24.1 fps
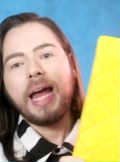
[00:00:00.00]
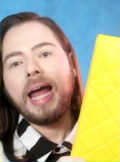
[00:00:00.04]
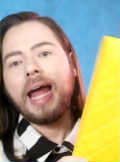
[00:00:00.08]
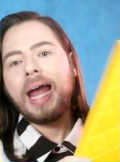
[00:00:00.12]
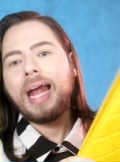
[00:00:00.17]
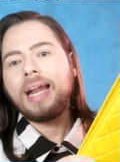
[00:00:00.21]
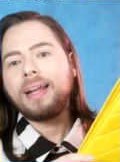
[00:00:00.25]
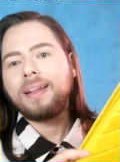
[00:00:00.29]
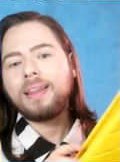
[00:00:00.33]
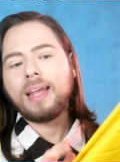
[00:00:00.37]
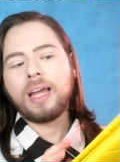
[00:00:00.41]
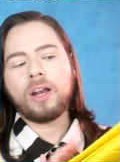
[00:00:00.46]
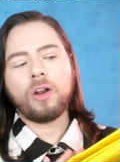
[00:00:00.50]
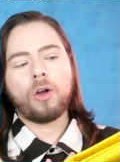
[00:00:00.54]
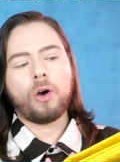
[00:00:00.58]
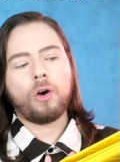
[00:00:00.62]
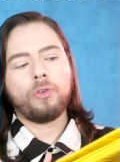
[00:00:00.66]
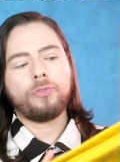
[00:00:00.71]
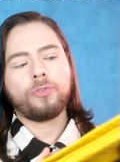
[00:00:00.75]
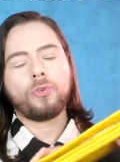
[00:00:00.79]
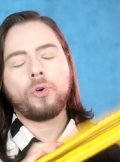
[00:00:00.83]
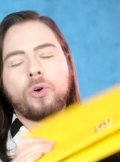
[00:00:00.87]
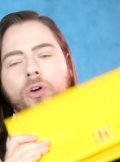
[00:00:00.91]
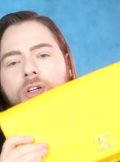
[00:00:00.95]
And then,
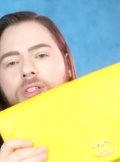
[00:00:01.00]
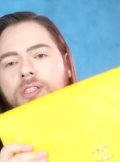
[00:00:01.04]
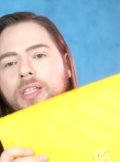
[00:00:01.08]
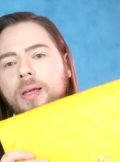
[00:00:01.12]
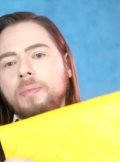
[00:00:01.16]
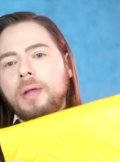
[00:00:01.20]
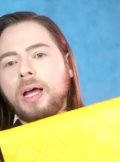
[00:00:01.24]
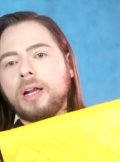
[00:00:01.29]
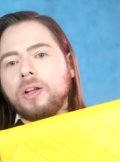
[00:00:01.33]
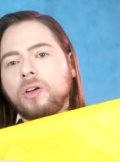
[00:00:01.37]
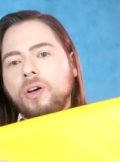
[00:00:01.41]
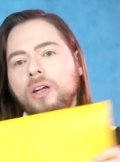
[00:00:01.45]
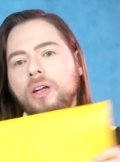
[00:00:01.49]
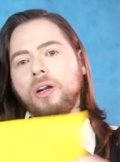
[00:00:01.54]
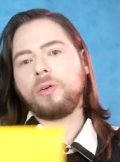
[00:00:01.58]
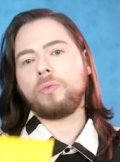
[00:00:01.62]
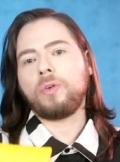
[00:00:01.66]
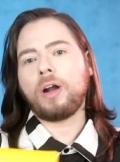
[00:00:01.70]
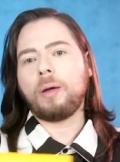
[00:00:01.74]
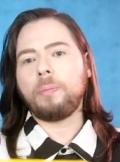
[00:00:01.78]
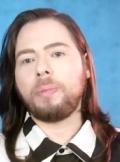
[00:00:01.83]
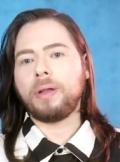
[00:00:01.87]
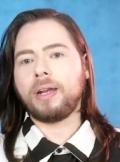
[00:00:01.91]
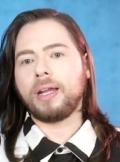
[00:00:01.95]
of course, I'm not going to
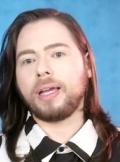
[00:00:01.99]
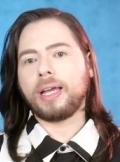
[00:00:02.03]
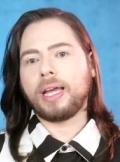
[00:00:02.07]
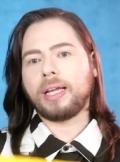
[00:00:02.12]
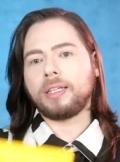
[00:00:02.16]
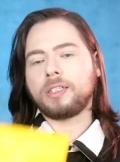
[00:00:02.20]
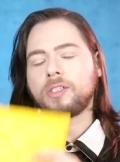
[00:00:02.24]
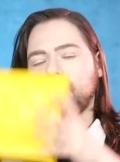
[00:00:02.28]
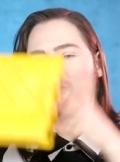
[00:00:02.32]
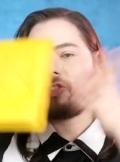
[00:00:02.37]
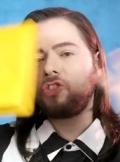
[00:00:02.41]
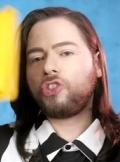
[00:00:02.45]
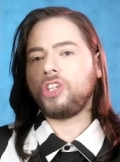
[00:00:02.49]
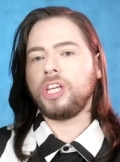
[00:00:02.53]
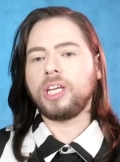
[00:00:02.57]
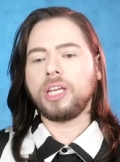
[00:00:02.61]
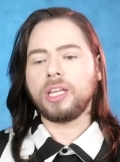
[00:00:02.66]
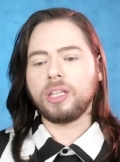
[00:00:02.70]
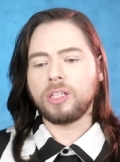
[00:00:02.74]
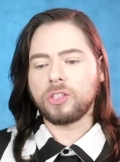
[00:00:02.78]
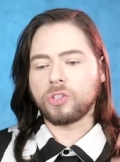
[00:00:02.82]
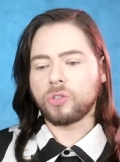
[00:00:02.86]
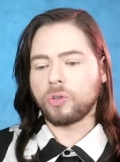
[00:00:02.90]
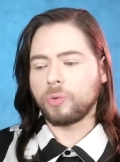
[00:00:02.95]
rub it against
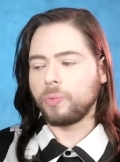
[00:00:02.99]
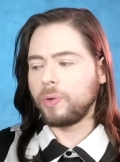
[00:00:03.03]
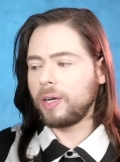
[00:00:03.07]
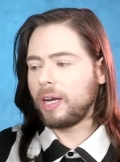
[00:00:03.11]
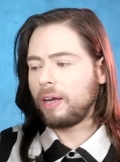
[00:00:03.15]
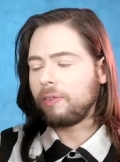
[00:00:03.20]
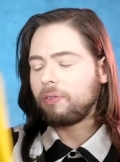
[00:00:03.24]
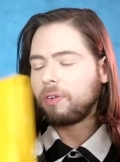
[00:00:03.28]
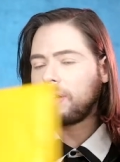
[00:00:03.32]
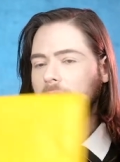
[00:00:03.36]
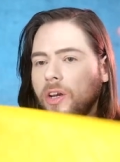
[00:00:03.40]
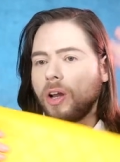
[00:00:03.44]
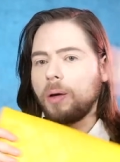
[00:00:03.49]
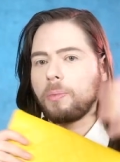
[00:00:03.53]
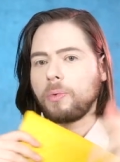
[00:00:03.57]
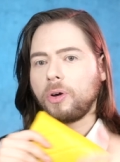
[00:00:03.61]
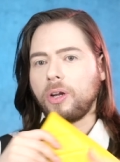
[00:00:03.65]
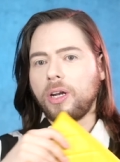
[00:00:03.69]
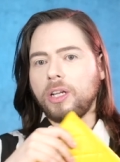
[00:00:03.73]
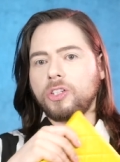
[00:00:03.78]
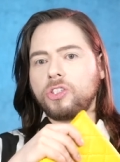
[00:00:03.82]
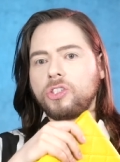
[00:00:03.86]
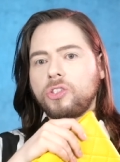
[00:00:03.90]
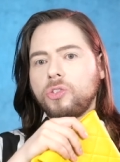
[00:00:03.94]
jeans or whatever. You know, I'm
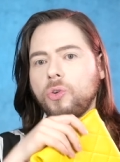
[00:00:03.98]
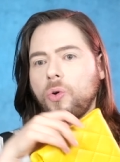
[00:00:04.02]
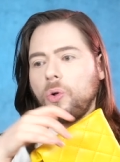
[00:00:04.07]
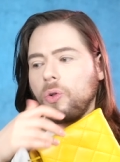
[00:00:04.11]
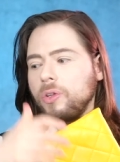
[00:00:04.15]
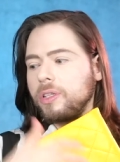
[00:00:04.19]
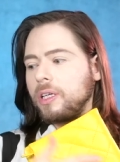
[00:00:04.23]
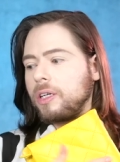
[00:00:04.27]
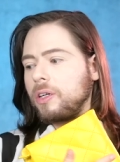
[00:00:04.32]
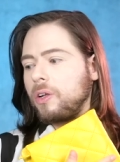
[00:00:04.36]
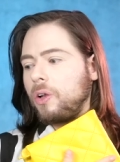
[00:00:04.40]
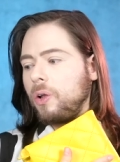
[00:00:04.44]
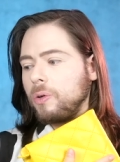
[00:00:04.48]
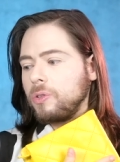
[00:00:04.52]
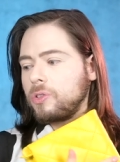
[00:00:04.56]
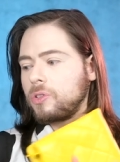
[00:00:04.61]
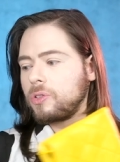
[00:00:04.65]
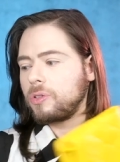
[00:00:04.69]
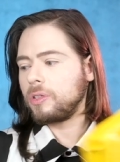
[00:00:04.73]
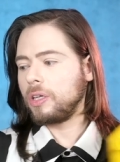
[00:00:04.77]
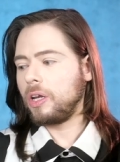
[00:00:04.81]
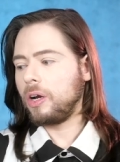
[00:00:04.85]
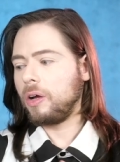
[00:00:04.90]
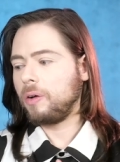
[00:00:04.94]
going to just hold it close,
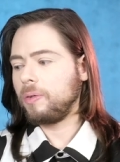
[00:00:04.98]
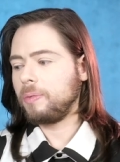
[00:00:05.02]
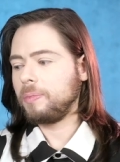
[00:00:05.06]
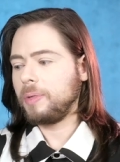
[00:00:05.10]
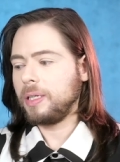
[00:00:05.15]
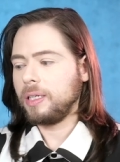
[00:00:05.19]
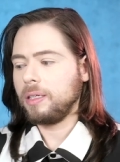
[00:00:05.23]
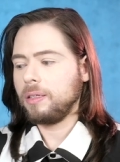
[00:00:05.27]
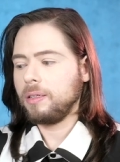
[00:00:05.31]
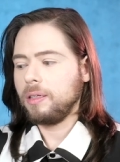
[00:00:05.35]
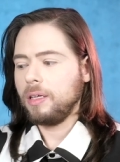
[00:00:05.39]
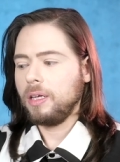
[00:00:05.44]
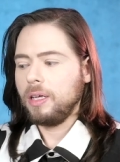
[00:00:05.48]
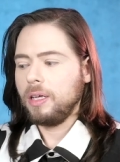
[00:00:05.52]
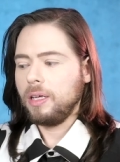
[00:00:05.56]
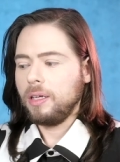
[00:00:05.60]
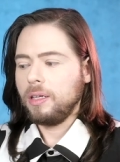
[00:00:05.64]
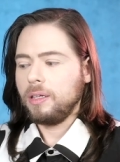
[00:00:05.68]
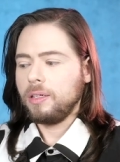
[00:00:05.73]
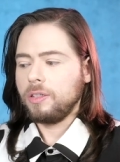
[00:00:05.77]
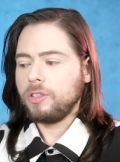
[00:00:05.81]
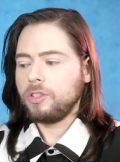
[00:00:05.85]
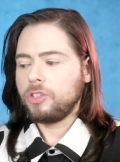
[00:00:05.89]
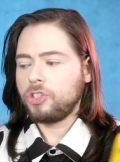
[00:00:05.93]
you know, I mean,
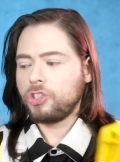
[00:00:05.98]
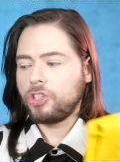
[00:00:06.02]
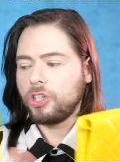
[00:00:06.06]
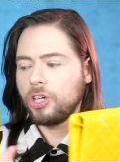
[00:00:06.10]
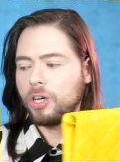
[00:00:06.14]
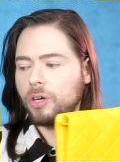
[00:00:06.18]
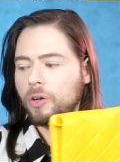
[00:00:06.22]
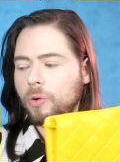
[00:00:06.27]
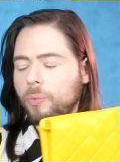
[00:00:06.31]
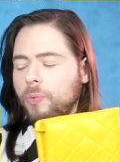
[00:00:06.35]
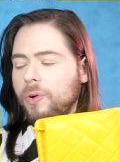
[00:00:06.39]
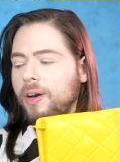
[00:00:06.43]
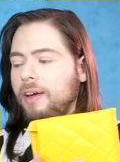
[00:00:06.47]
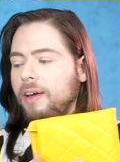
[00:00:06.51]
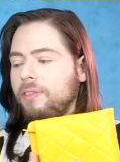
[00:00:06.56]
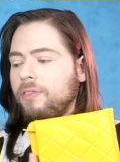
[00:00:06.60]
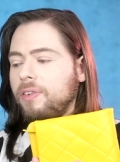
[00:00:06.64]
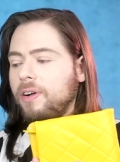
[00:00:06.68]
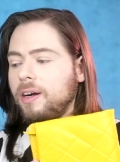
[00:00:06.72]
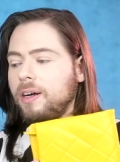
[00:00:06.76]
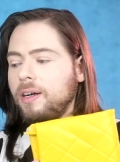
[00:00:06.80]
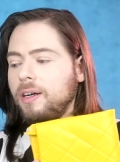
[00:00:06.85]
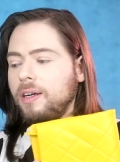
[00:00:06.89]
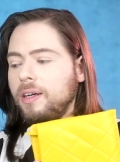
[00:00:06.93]
shirt or
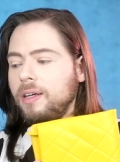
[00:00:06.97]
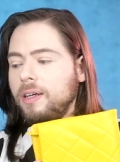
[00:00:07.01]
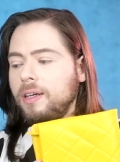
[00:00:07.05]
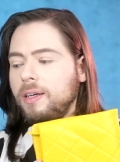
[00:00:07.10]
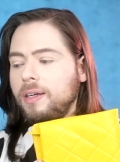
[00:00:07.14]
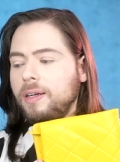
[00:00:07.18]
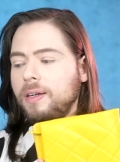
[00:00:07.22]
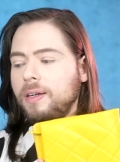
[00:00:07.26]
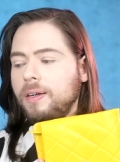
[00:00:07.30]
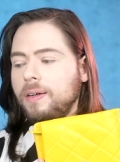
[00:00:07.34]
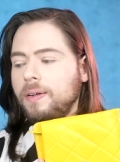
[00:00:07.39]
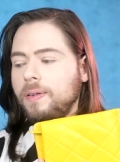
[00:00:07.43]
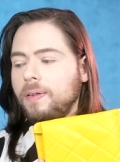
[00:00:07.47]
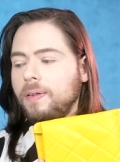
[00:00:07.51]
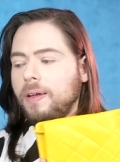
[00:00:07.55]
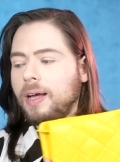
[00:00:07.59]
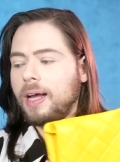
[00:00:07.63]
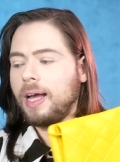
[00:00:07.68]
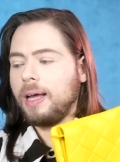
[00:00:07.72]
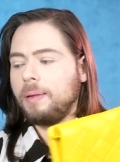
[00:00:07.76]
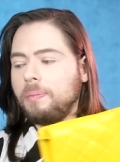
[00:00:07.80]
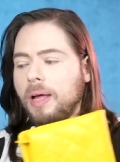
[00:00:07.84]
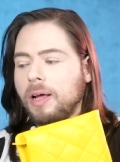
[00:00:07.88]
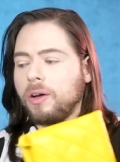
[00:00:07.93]
whatever.
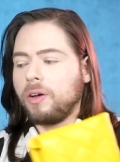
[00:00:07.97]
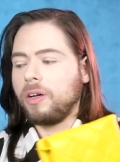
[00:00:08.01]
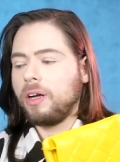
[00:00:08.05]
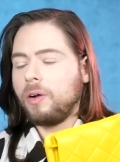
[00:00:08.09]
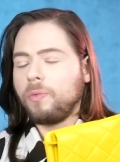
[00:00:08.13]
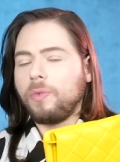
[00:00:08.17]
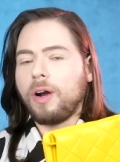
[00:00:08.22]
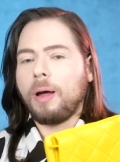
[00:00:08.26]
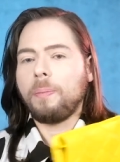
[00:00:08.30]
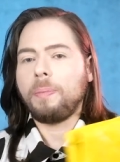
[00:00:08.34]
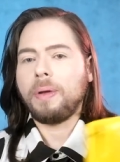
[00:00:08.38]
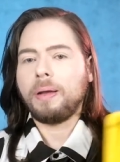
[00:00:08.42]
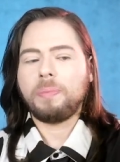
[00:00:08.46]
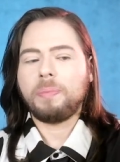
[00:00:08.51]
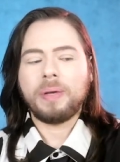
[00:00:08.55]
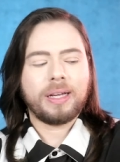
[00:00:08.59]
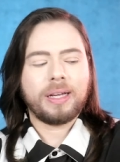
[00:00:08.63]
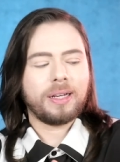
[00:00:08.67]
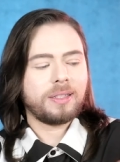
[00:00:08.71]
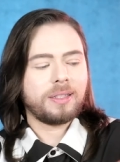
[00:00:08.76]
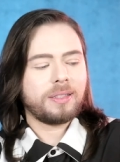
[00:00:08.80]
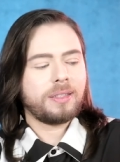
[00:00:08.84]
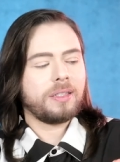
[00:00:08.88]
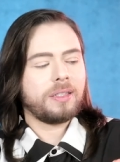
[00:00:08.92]
I'm not going to rub it
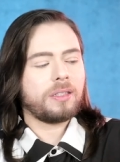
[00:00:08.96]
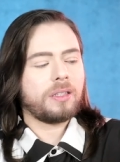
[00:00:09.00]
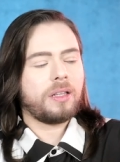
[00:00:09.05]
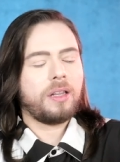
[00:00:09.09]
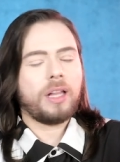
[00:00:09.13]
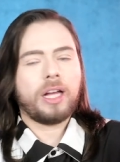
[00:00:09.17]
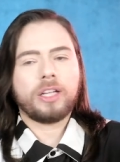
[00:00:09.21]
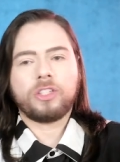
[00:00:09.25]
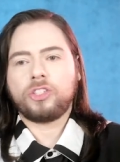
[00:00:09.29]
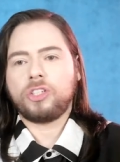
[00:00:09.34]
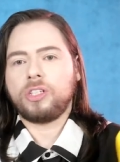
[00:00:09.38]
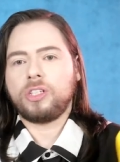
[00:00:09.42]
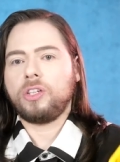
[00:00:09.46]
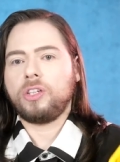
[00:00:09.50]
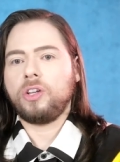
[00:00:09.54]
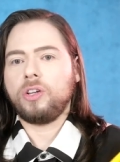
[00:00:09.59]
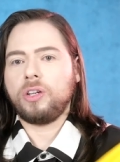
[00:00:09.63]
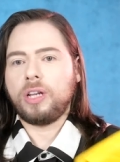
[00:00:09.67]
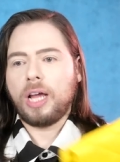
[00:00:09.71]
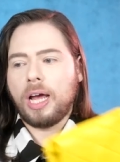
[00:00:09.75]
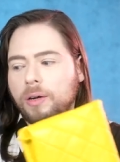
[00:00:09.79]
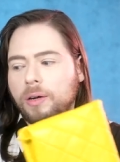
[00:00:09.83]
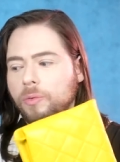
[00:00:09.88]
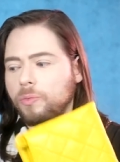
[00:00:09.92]
because this clutch,
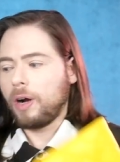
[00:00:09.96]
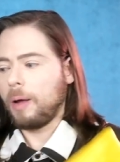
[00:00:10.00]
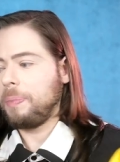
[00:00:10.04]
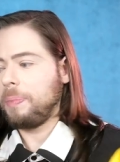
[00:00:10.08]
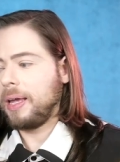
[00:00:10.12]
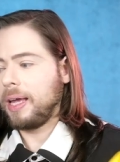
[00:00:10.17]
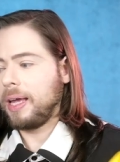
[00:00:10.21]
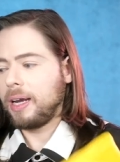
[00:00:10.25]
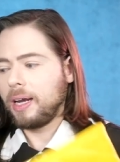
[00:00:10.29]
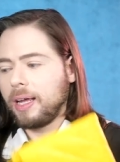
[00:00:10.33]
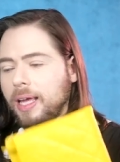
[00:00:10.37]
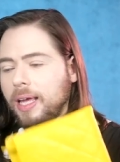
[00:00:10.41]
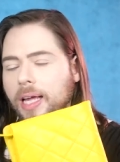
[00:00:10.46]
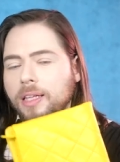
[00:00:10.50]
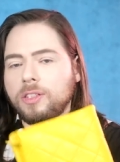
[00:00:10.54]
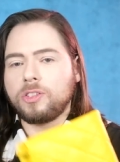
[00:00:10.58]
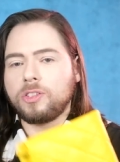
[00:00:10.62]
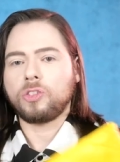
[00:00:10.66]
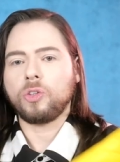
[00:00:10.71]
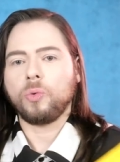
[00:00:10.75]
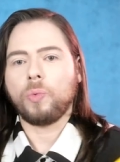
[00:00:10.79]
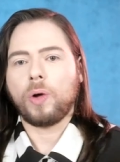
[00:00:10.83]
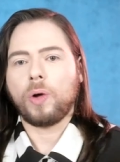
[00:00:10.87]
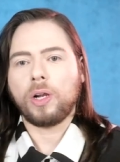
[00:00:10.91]
you're not rubbing it
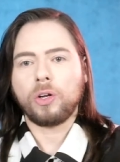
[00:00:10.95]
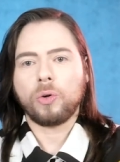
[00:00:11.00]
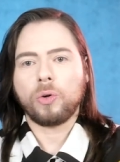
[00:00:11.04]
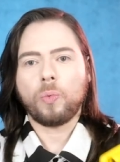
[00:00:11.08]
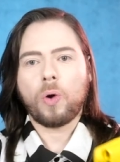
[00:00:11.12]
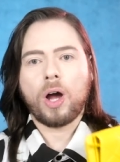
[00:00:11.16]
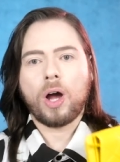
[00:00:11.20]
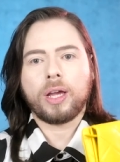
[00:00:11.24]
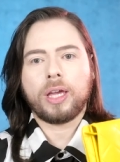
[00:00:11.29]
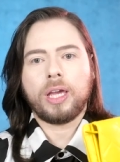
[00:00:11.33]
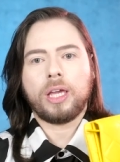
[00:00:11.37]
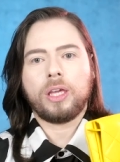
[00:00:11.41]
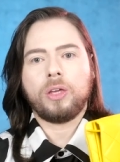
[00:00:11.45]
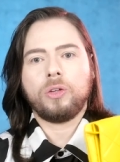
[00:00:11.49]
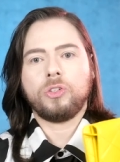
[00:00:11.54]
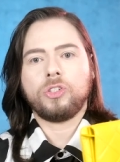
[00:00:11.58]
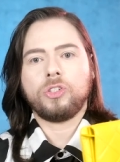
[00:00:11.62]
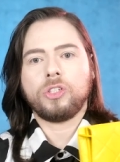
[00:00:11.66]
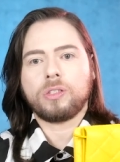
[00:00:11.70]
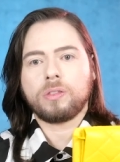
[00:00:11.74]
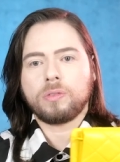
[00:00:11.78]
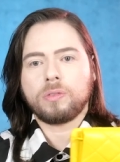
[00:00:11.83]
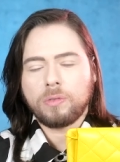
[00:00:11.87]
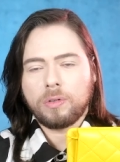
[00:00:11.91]
against you while you're walking. You
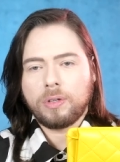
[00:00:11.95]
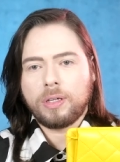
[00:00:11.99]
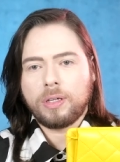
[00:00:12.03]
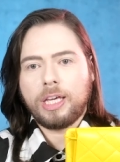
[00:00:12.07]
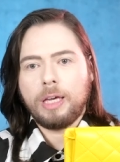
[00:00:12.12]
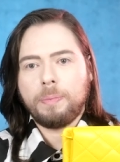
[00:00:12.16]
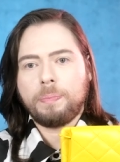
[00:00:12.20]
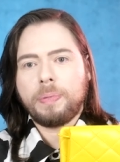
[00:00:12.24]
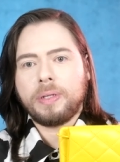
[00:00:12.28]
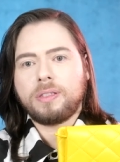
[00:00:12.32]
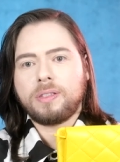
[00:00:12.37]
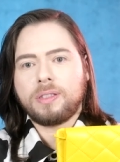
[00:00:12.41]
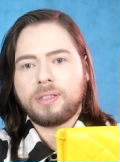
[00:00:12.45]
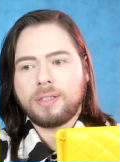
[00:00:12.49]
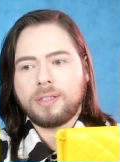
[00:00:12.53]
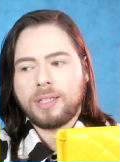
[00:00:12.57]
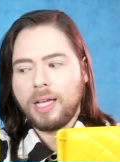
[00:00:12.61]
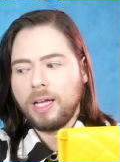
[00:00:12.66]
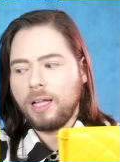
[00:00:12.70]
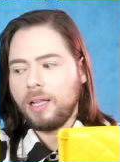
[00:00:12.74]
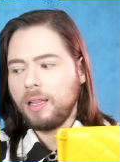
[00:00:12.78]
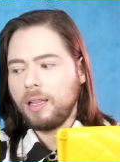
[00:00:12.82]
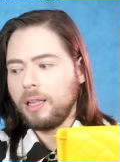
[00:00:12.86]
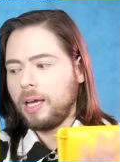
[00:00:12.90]
just keep it
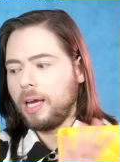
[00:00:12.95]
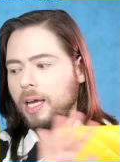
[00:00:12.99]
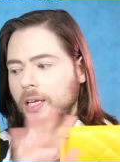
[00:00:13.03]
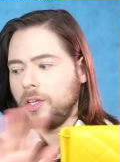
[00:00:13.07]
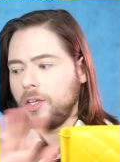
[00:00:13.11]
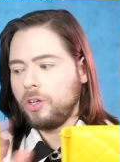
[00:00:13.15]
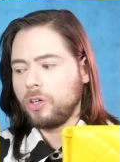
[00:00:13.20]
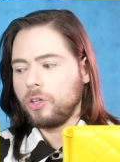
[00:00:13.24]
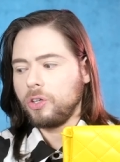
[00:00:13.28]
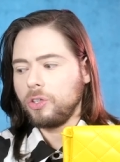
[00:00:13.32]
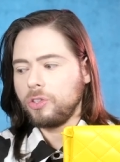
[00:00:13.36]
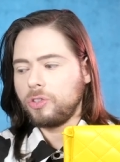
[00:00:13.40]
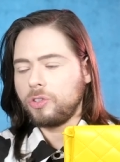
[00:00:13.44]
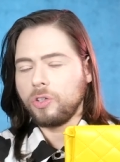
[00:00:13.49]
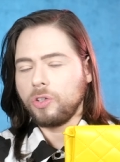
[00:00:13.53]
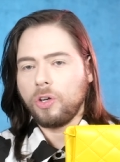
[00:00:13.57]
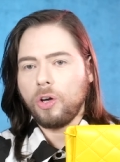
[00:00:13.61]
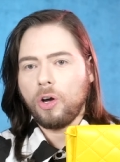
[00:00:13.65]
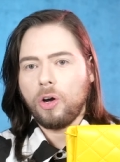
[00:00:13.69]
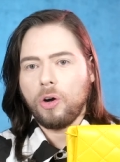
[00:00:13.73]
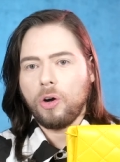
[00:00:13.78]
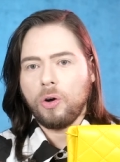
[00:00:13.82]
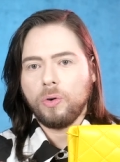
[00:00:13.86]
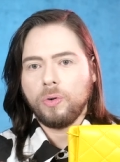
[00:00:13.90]
still and you're good to
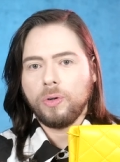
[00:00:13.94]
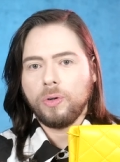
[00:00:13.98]
go.